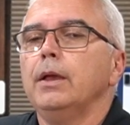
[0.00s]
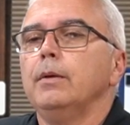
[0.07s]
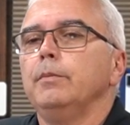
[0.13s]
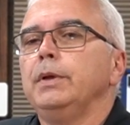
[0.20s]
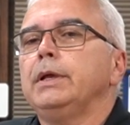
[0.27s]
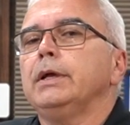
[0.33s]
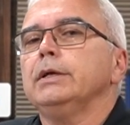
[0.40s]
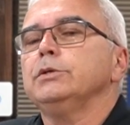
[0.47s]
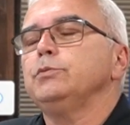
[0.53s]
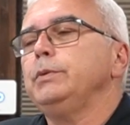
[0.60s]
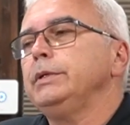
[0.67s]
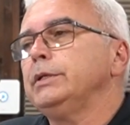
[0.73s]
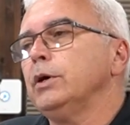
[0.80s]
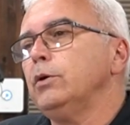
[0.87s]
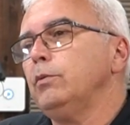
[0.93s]
because
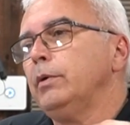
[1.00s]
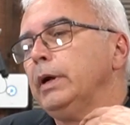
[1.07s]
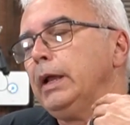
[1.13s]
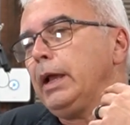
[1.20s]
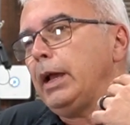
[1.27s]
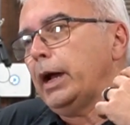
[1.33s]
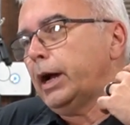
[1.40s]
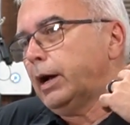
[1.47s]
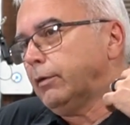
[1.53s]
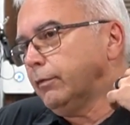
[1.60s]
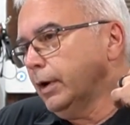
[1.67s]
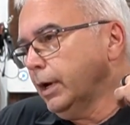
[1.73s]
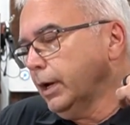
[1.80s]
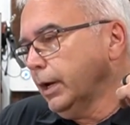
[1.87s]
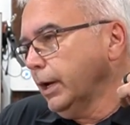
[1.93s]
we don't want to have
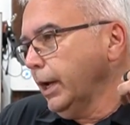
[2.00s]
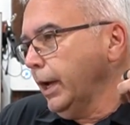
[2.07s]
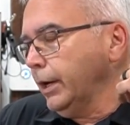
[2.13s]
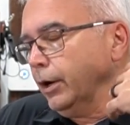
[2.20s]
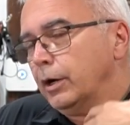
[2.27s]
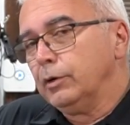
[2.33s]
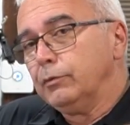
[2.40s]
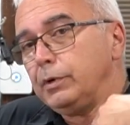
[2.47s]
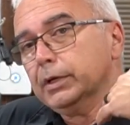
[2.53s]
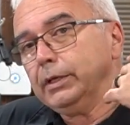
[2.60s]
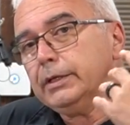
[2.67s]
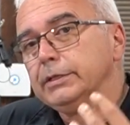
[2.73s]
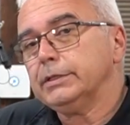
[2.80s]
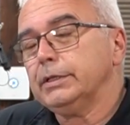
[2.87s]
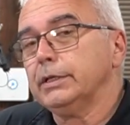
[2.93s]
an
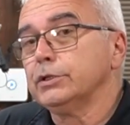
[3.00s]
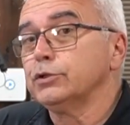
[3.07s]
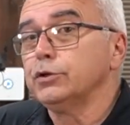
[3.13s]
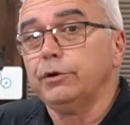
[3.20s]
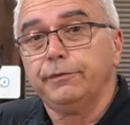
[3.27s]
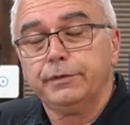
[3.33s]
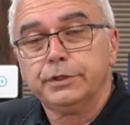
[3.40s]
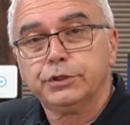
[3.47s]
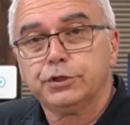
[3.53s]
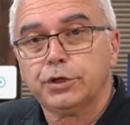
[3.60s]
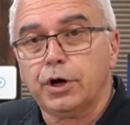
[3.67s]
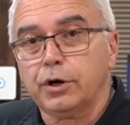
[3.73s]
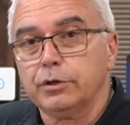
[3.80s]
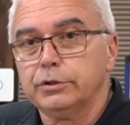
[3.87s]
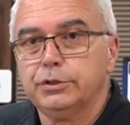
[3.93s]
unrealistic surface
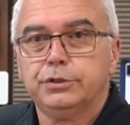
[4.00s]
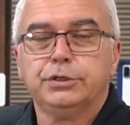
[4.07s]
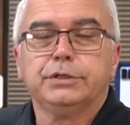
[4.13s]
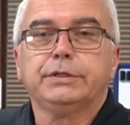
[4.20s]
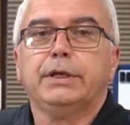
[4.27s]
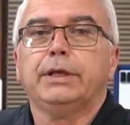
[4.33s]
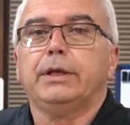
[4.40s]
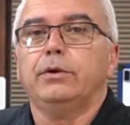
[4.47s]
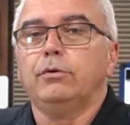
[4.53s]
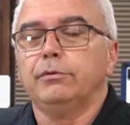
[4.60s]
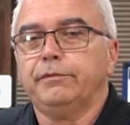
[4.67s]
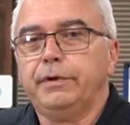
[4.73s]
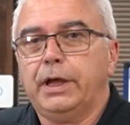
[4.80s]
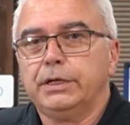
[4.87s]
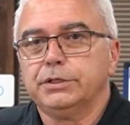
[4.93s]
charge, just like an
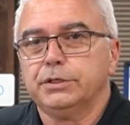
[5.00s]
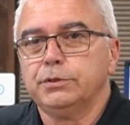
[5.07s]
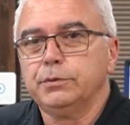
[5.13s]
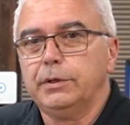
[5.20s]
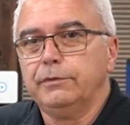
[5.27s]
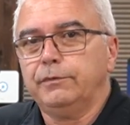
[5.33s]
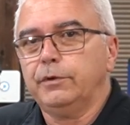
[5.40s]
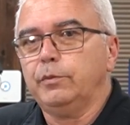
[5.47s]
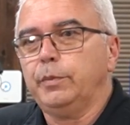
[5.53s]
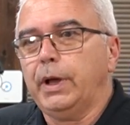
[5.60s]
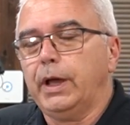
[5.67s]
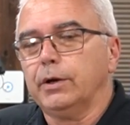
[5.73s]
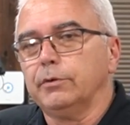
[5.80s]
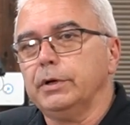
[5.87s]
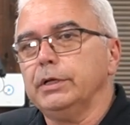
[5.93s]
old-fashioned 12-volt
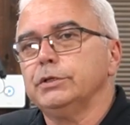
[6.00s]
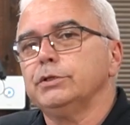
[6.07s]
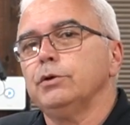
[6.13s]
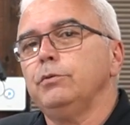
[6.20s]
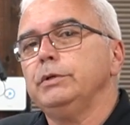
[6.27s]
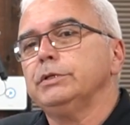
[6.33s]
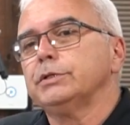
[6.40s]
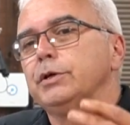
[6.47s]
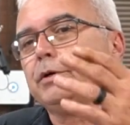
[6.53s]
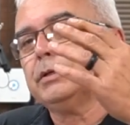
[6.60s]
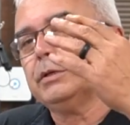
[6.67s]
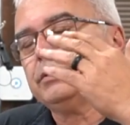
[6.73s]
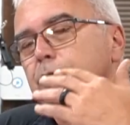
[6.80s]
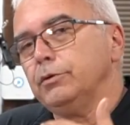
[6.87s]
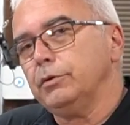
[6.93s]
battery. So we start
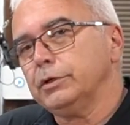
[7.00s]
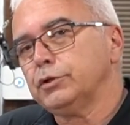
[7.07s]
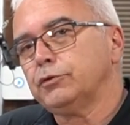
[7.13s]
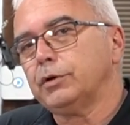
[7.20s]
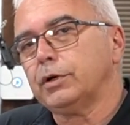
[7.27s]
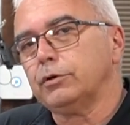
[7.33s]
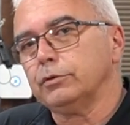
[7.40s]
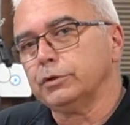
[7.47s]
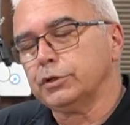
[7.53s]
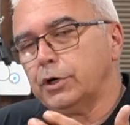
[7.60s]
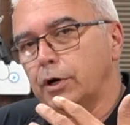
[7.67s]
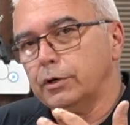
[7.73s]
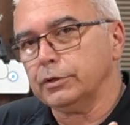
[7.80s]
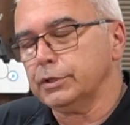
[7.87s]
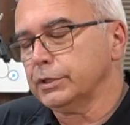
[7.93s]
to do a trickle
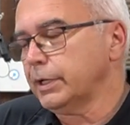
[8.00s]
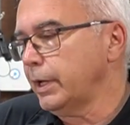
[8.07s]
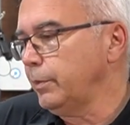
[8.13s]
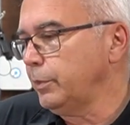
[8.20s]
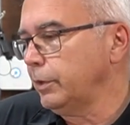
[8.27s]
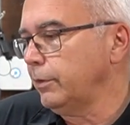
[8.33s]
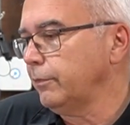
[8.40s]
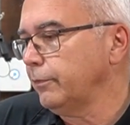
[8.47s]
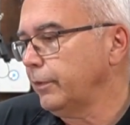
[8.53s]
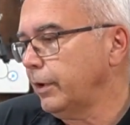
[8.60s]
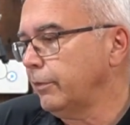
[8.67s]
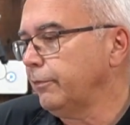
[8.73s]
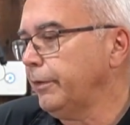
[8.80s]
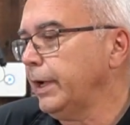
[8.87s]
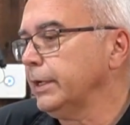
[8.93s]
charge type of
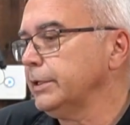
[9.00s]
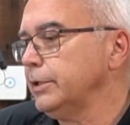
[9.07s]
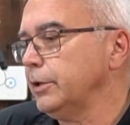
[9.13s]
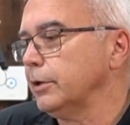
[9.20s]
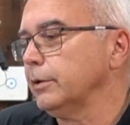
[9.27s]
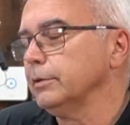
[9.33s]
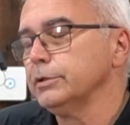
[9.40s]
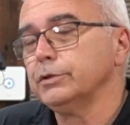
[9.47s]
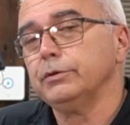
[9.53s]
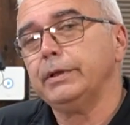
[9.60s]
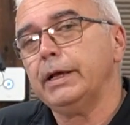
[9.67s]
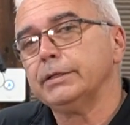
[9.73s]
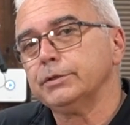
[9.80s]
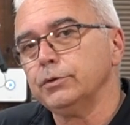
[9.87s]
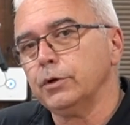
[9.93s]
effect here. So
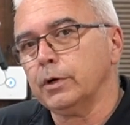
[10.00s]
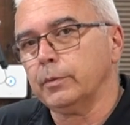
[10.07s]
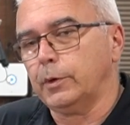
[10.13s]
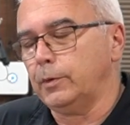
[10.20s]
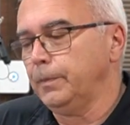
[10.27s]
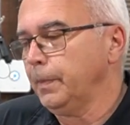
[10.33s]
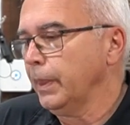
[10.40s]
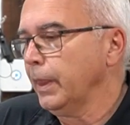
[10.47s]
that's normal.